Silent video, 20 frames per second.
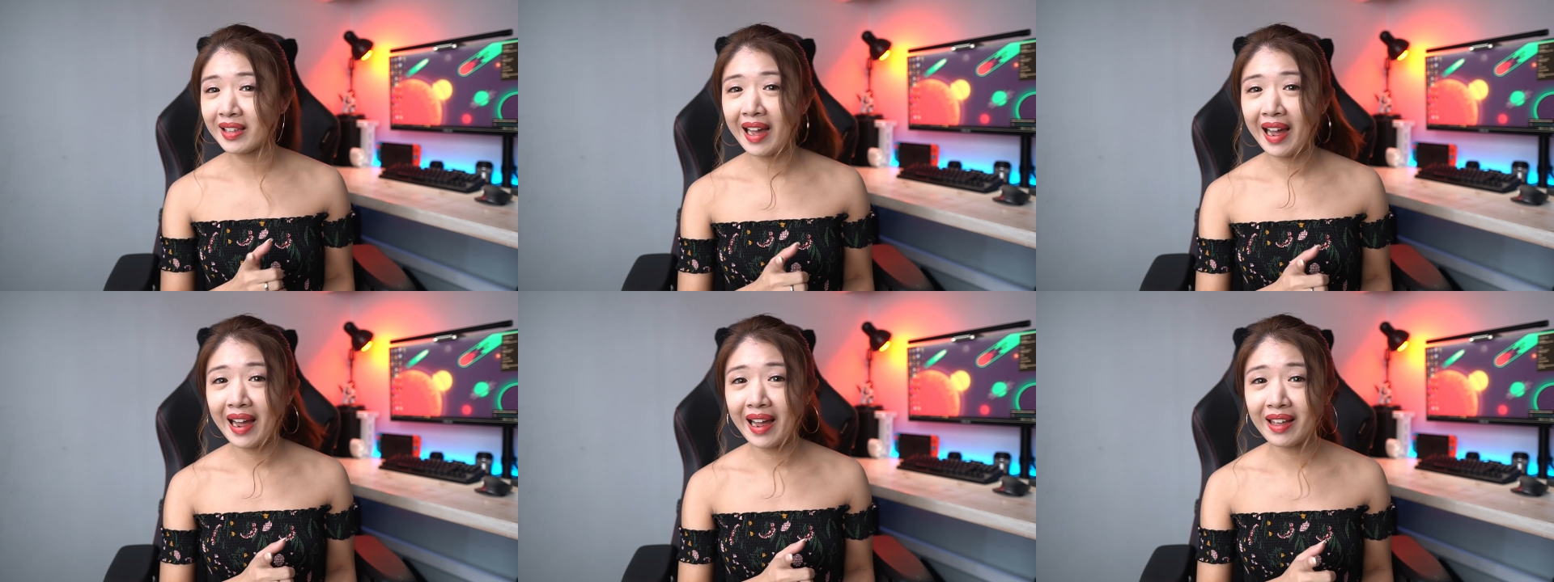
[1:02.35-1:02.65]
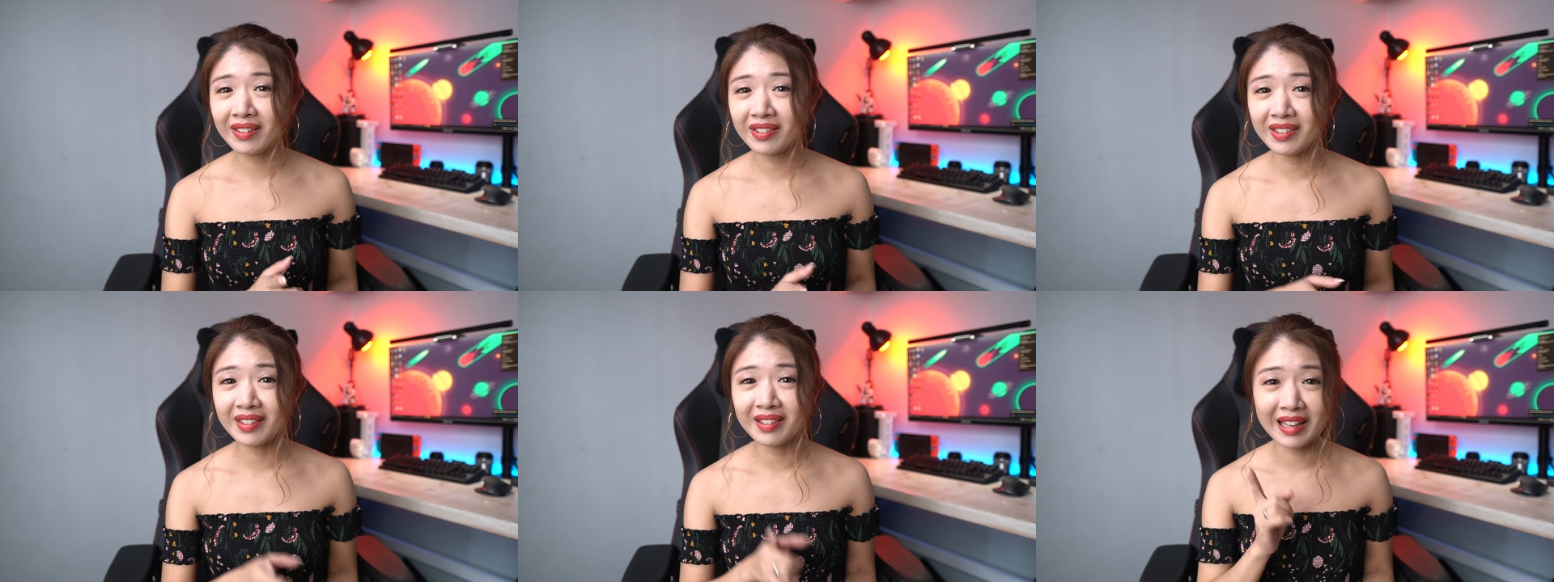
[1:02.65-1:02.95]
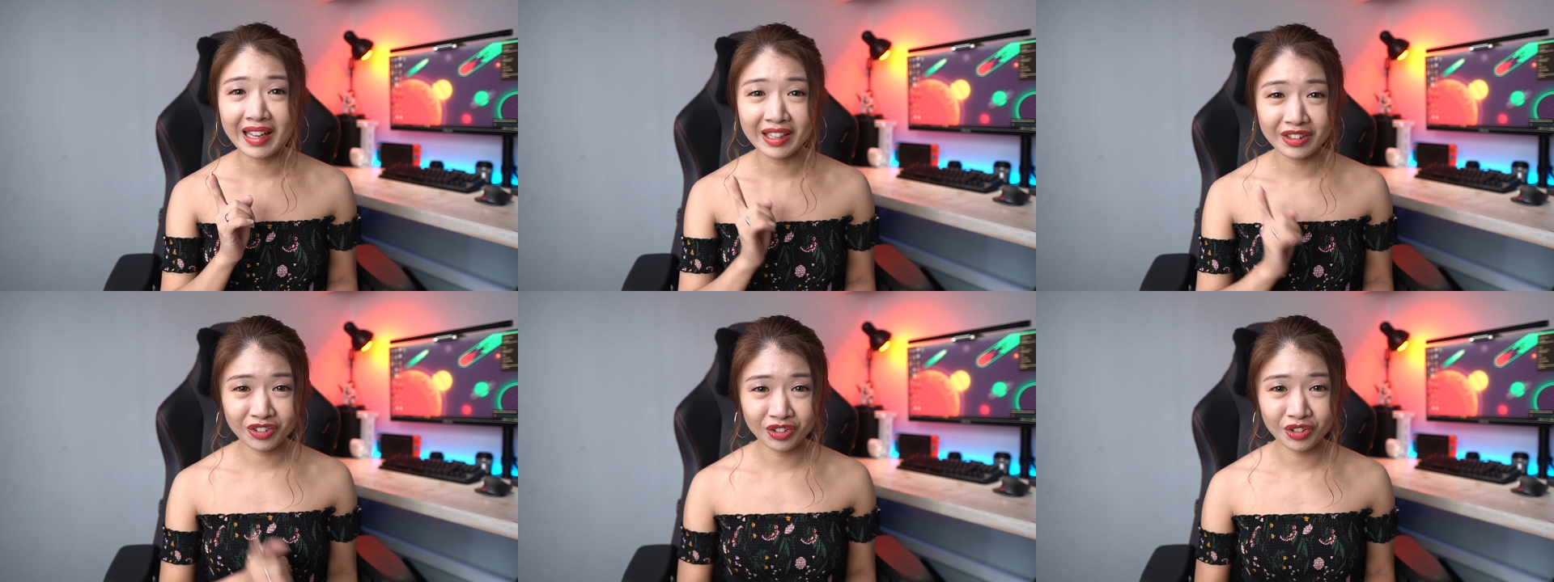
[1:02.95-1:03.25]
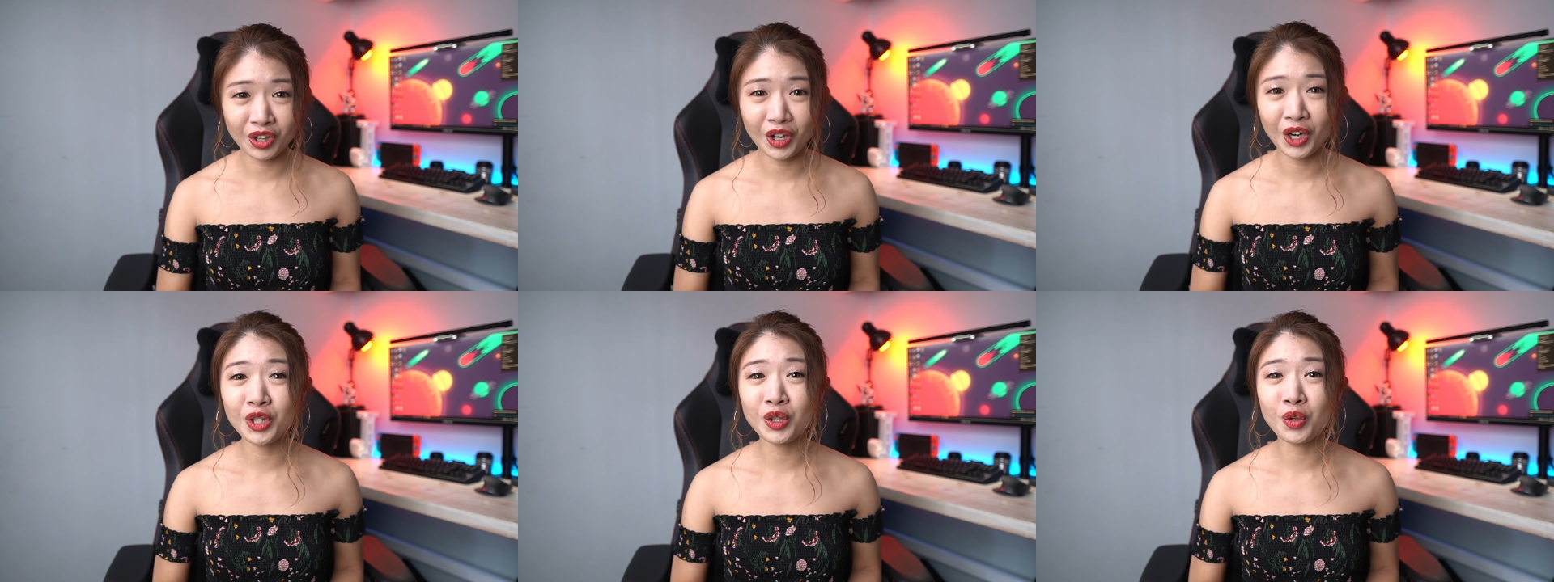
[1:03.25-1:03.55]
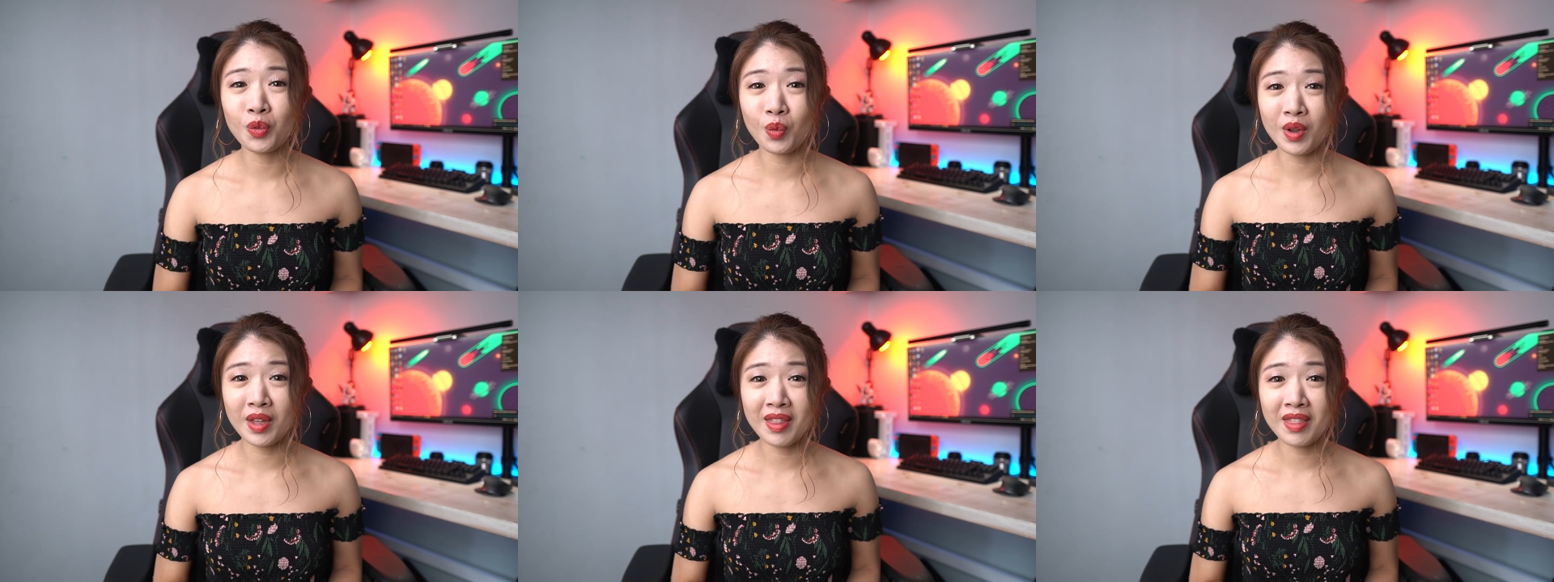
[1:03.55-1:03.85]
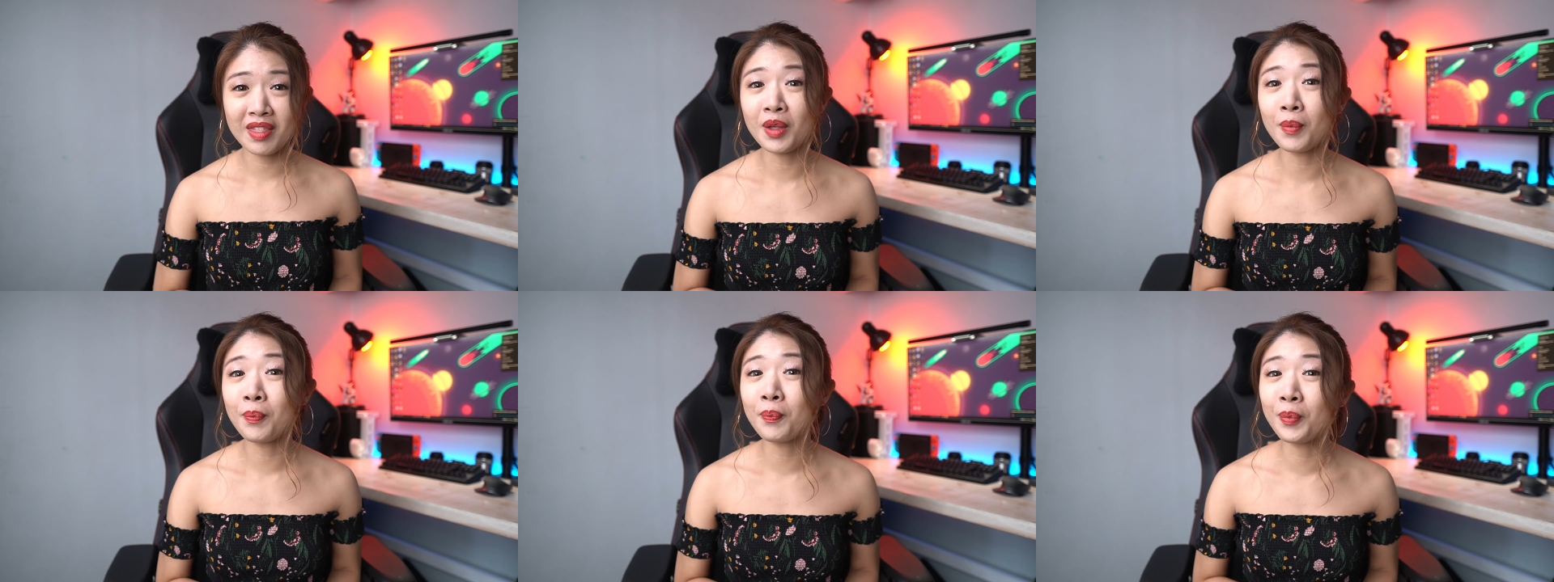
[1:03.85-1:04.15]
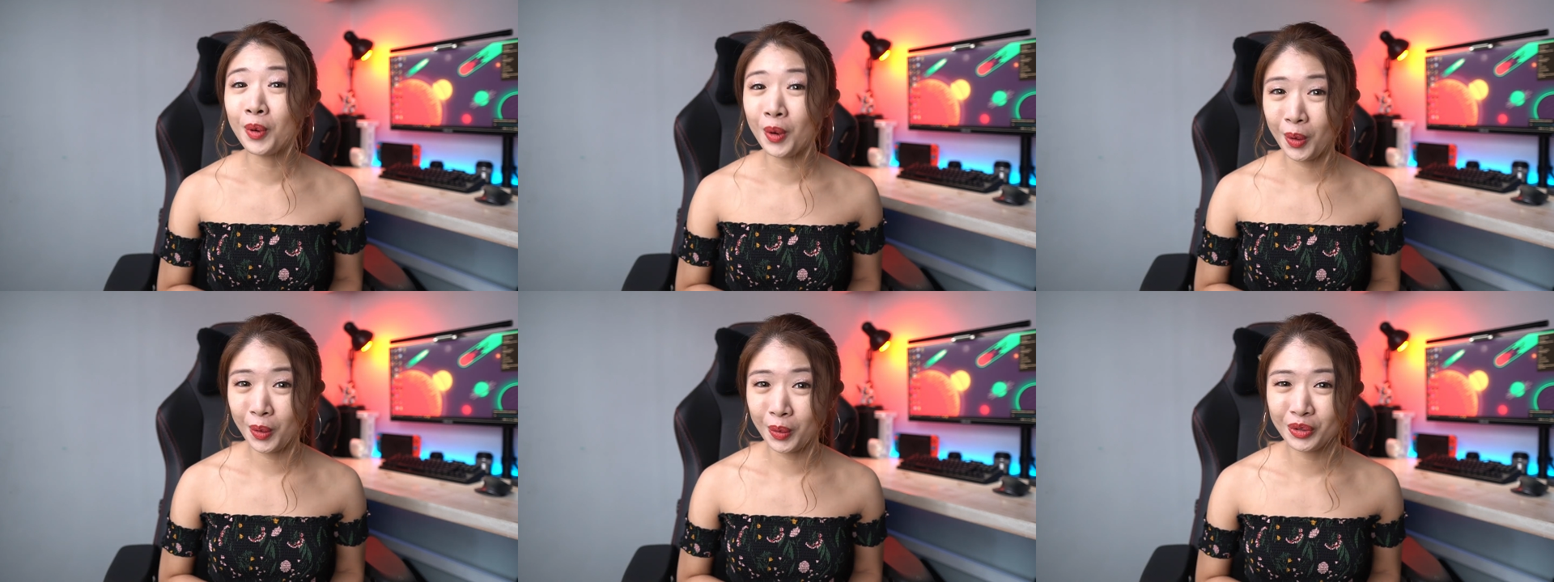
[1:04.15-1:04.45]
guys, let's start with the
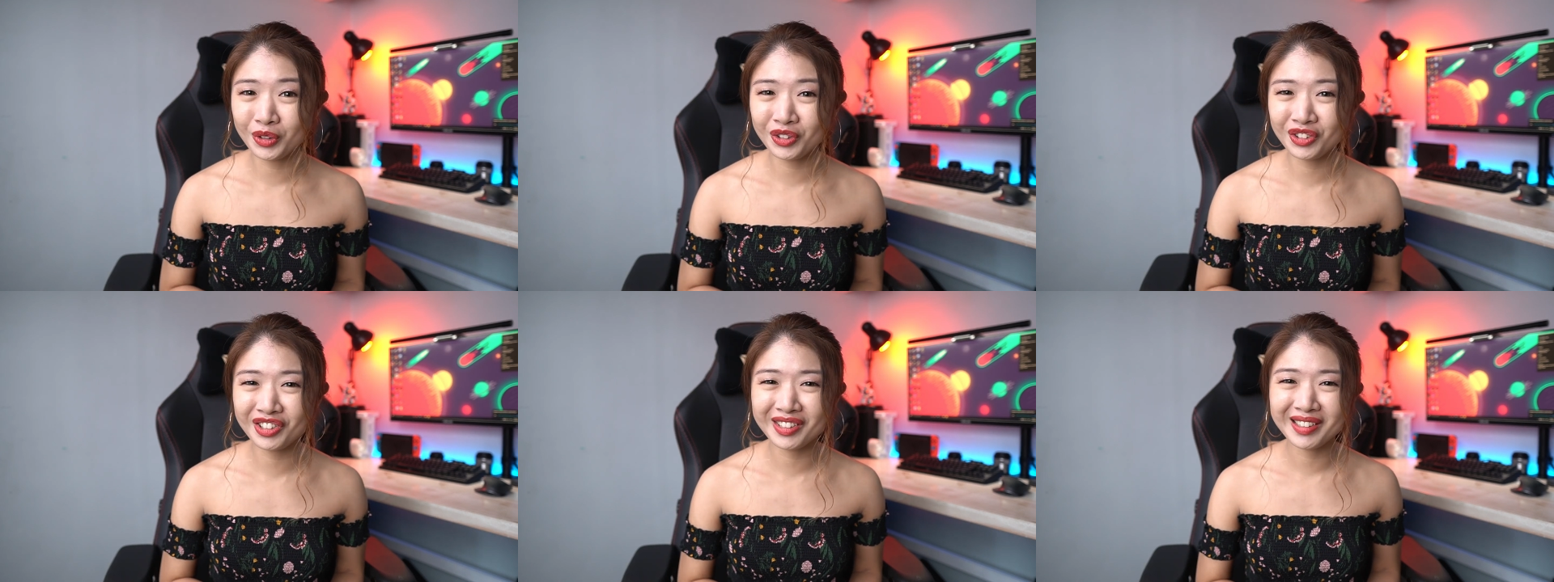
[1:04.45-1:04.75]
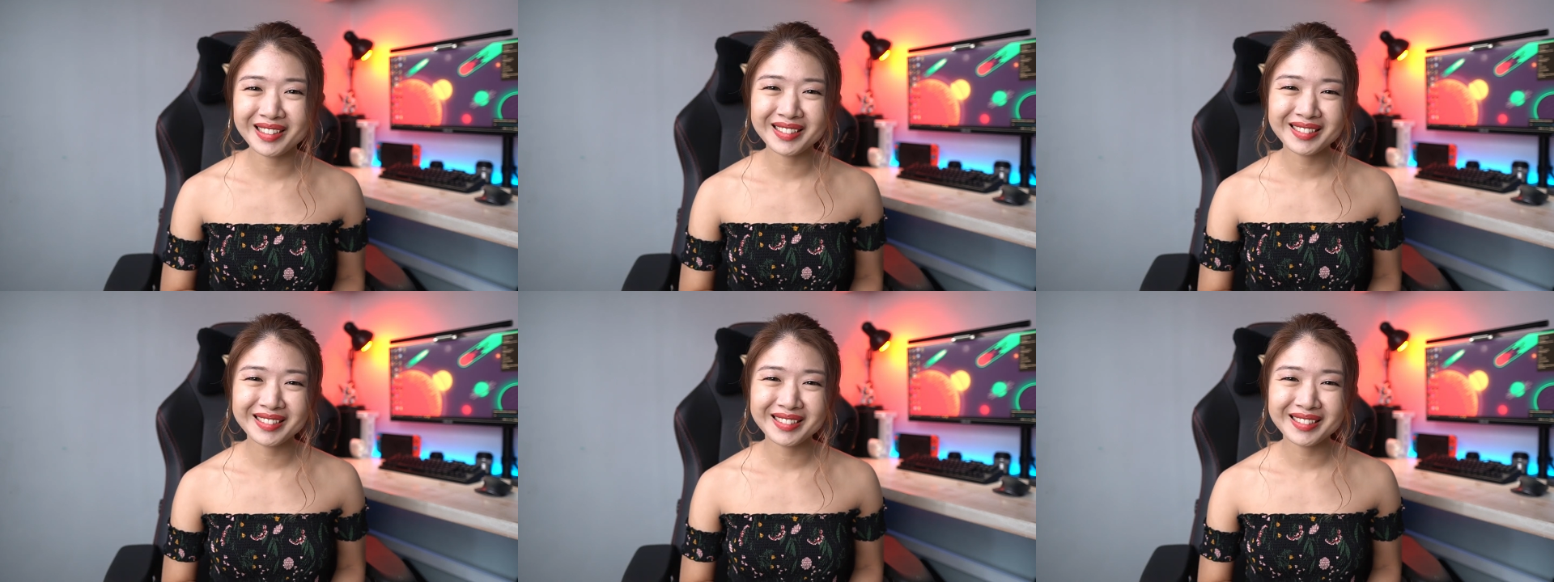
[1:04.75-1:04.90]
pros.